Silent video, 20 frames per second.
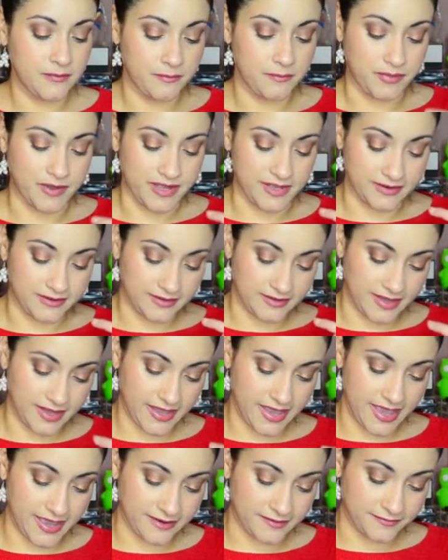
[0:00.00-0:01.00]
But
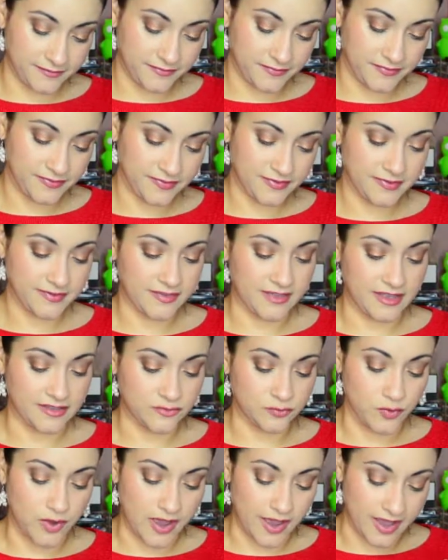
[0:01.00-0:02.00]
again,
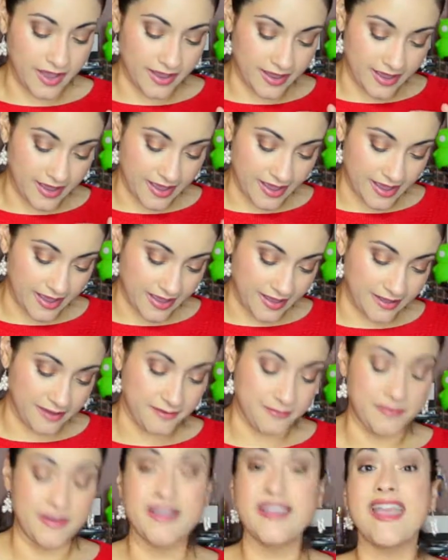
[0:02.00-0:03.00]
that's why I
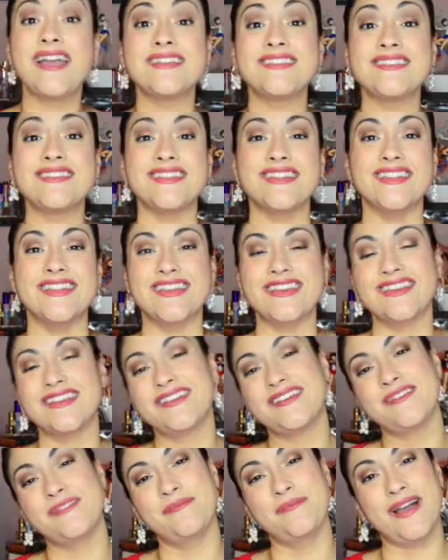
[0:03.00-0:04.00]
am canceling
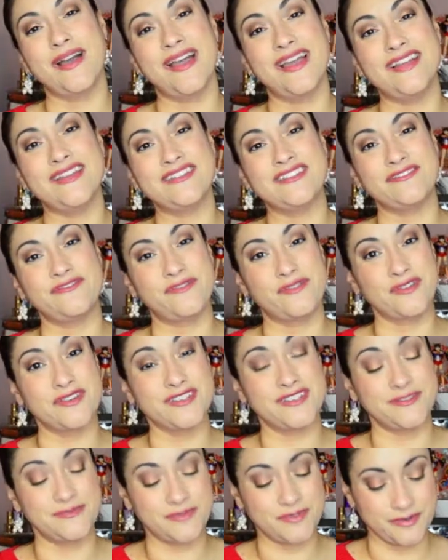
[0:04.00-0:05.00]
my Sephora
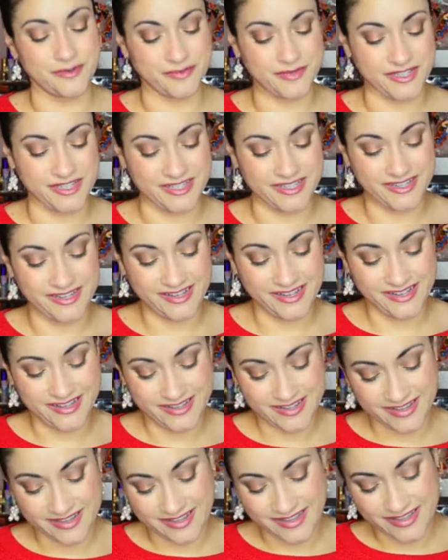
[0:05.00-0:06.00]
subscription.
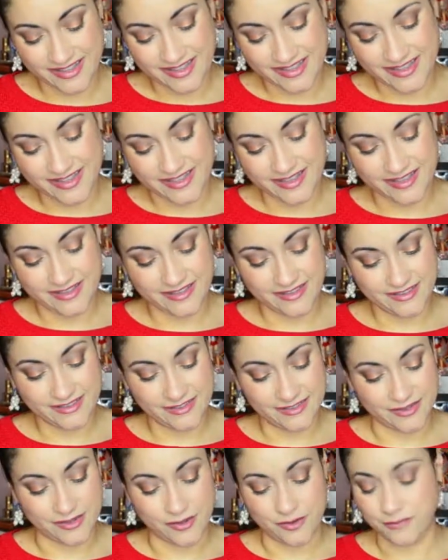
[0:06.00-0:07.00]

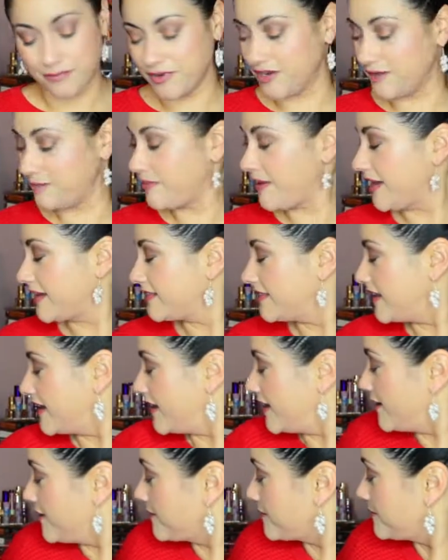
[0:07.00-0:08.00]
So put it back
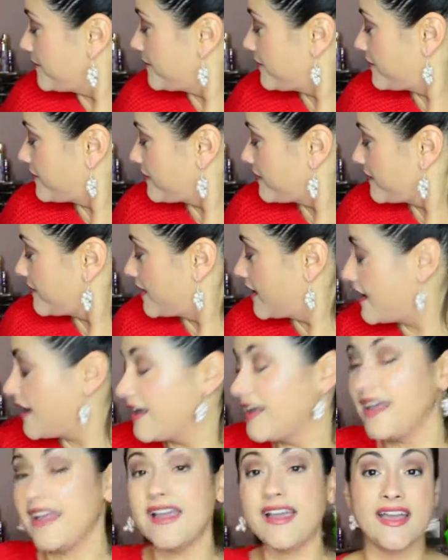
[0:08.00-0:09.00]
there.
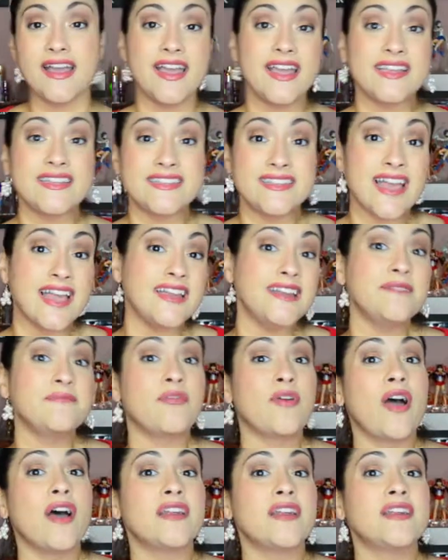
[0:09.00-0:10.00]
Exciting
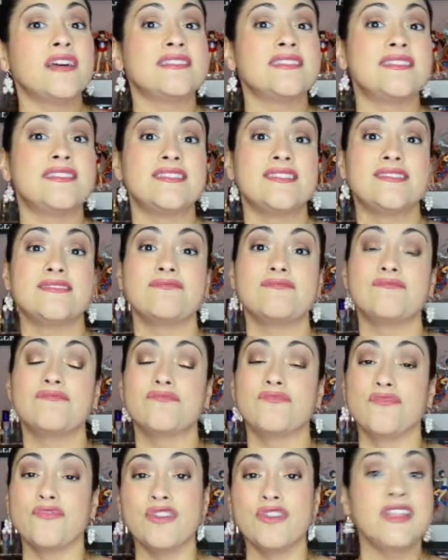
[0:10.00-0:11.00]
product,
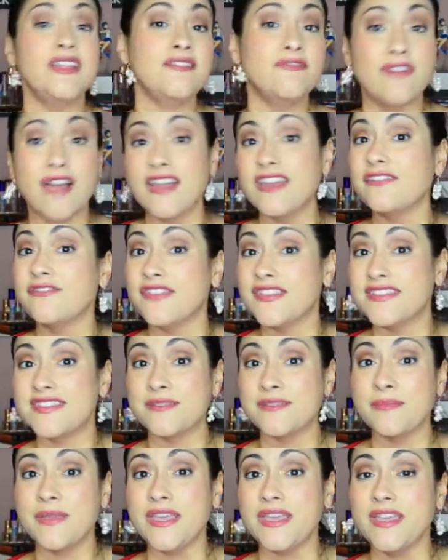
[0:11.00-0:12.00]
really relevant to
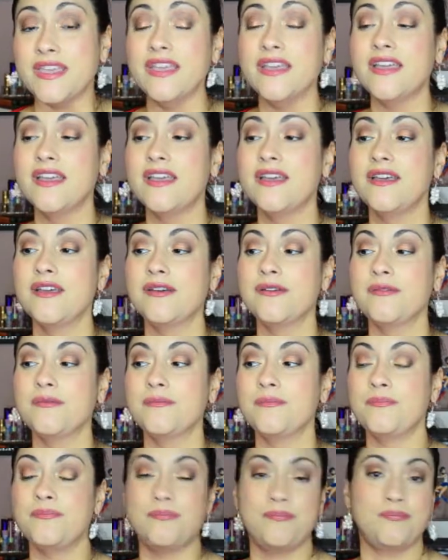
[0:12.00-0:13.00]
me,
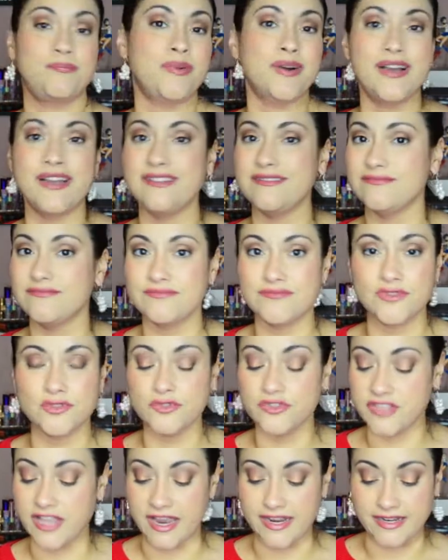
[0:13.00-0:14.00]
but too
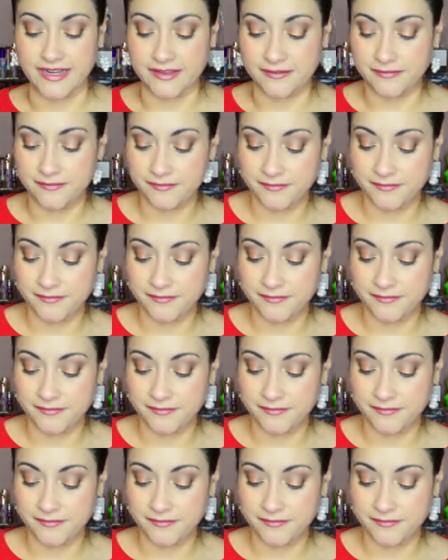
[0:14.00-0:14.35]
tiny.